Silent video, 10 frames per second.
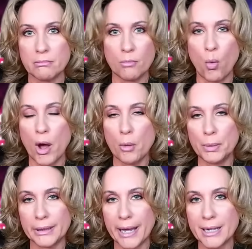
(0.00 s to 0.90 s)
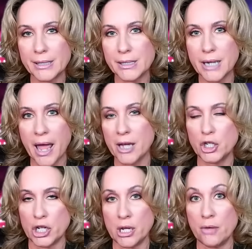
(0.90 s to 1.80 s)
well placed
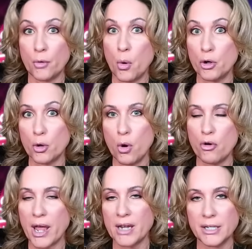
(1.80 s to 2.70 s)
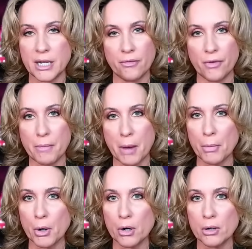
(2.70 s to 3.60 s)
Antifa, quote unquote, Antifa
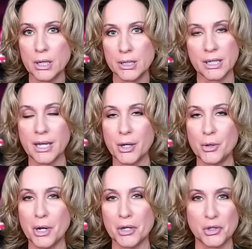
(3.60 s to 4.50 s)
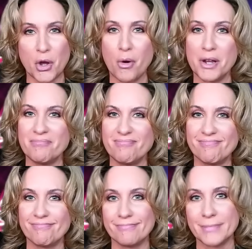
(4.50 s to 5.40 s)
member to get you guys going.
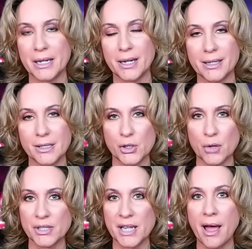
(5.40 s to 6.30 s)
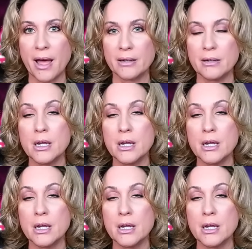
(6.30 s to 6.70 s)
Uh, it's so sad.